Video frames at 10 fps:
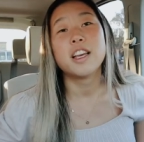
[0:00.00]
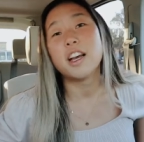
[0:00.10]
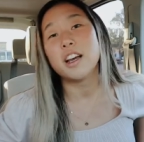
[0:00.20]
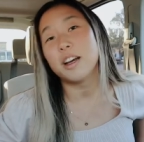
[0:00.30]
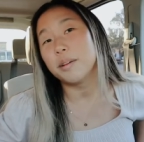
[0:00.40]

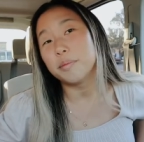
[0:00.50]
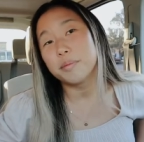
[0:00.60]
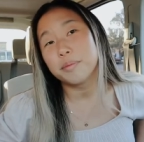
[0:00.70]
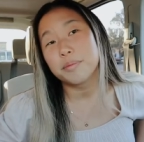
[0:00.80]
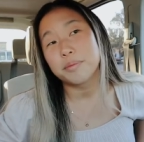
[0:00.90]

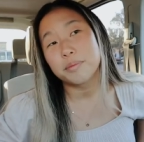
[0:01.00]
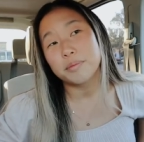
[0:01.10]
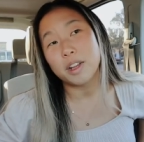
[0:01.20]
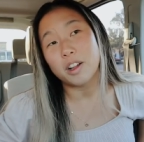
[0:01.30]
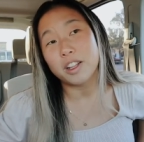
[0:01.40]
um,
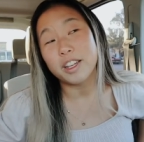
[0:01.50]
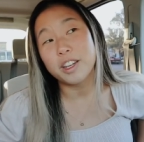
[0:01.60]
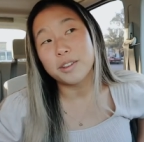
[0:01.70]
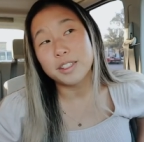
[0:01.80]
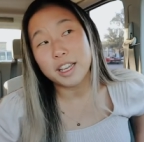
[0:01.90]
all I
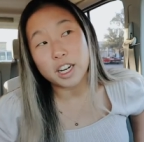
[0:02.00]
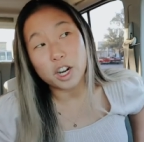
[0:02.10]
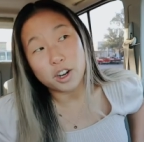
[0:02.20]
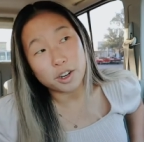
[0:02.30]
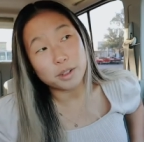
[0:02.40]
know is that
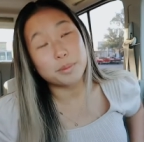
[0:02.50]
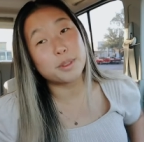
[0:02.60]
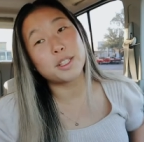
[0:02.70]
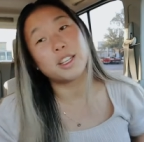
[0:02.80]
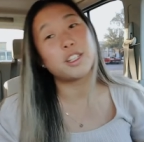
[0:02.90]

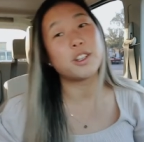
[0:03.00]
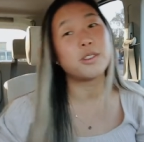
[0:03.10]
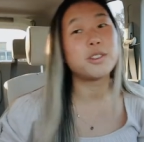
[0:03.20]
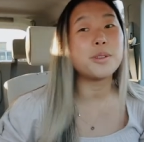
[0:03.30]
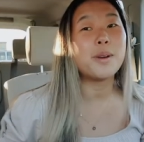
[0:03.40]
carbs
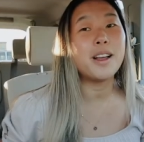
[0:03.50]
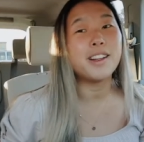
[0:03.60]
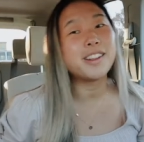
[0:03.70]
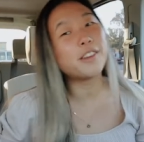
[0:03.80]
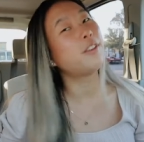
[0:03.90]
don't do
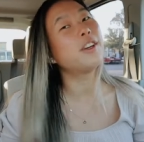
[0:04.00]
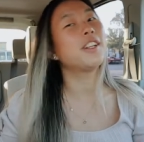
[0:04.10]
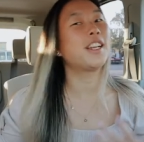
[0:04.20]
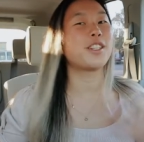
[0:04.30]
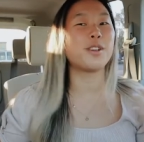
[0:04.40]
well if you're
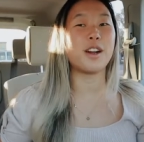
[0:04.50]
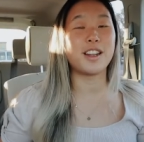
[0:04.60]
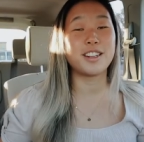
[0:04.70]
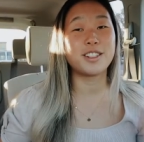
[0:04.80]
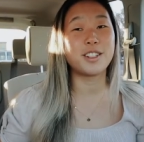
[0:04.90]
like
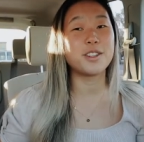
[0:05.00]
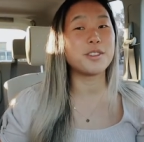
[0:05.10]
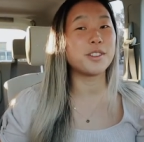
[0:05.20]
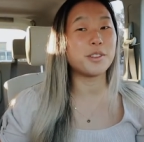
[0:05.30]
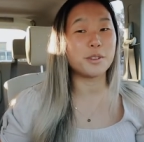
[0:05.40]
trying to
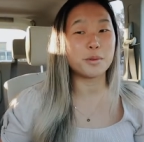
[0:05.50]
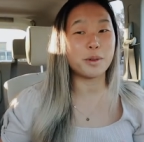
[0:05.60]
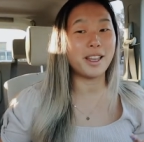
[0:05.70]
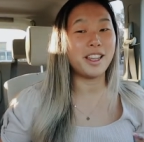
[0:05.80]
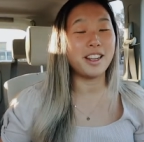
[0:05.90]
lose
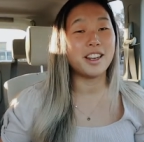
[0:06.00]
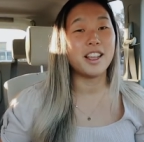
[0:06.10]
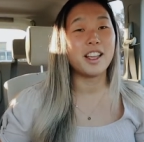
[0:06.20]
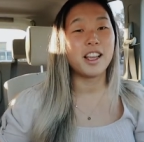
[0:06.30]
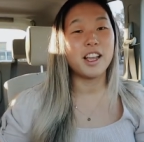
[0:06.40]
weight
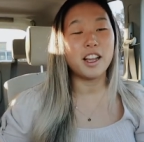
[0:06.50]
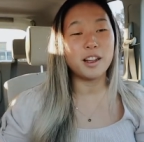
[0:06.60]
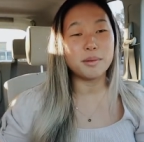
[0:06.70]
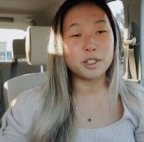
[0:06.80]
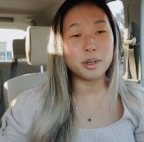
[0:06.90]

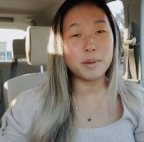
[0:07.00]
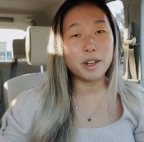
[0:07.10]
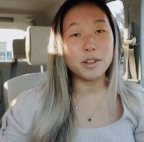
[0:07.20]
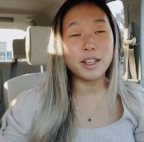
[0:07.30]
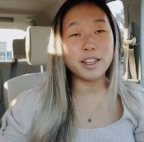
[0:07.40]
um, which I'm
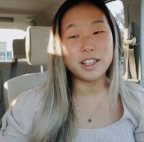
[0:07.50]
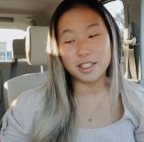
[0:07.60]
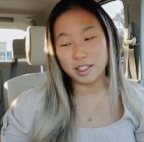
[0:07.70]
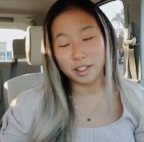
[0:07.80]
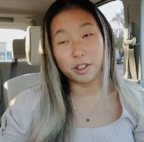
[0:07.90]
not like
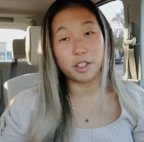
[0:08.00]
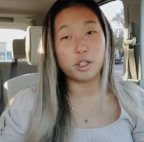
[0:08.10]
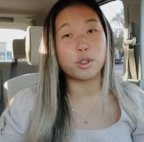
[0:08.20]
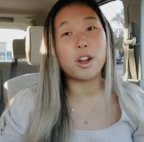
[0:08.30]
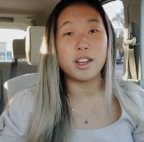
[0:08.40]
necessarily
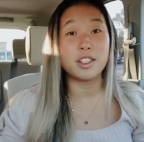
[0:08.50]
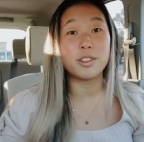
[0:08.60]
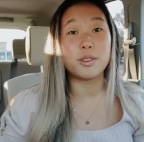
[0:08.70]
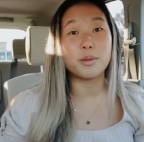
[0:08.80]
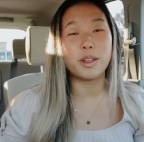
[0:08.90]
trying to
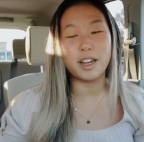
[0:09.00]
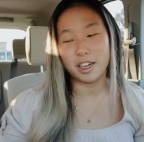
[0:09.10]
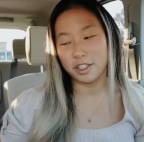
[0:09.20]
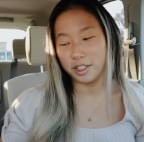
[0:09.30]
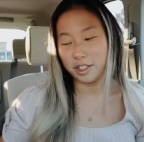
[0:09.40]
lose weight
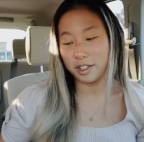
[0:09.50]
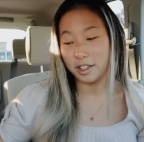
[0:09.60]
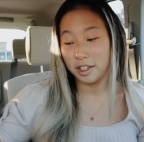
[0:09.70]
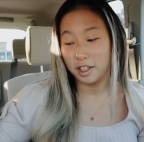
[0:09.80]
I just